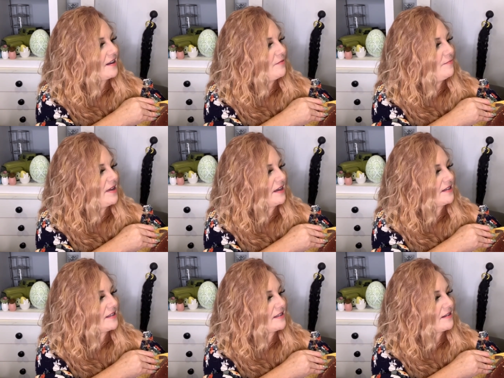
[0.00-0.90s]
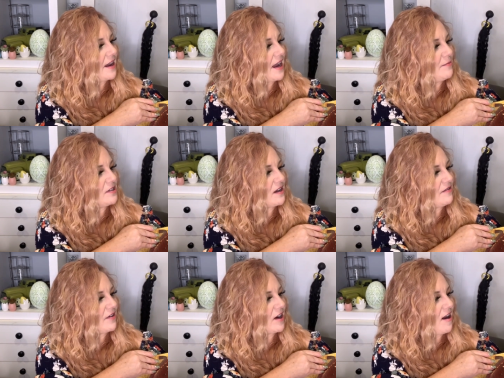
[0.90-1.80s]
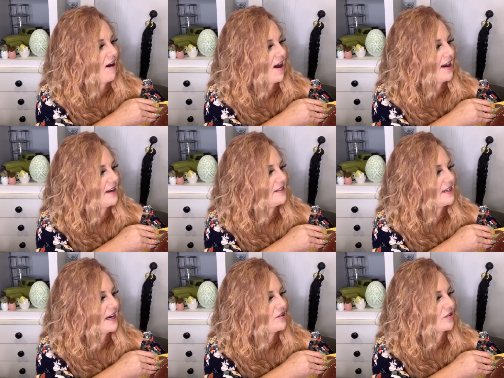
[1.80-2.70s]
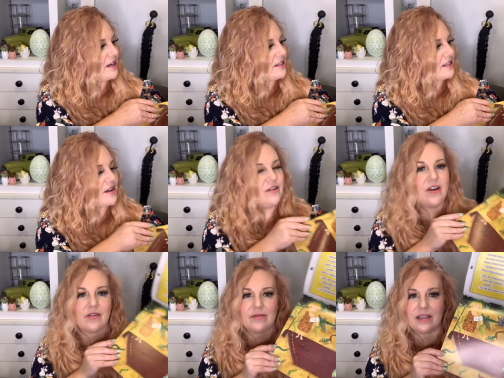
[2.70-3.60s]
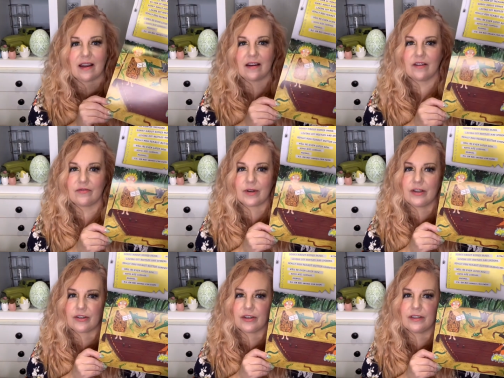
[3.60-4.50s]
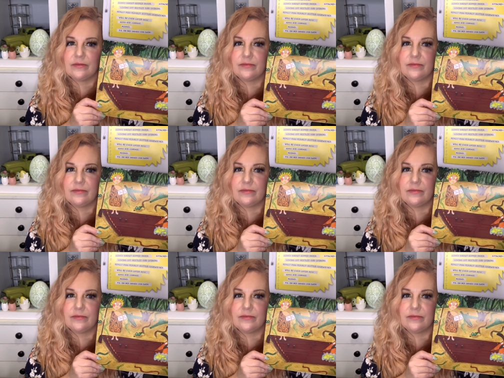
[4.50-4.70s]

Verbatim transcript: Miss, Amazon very hot and dangerous. No sign of treasure.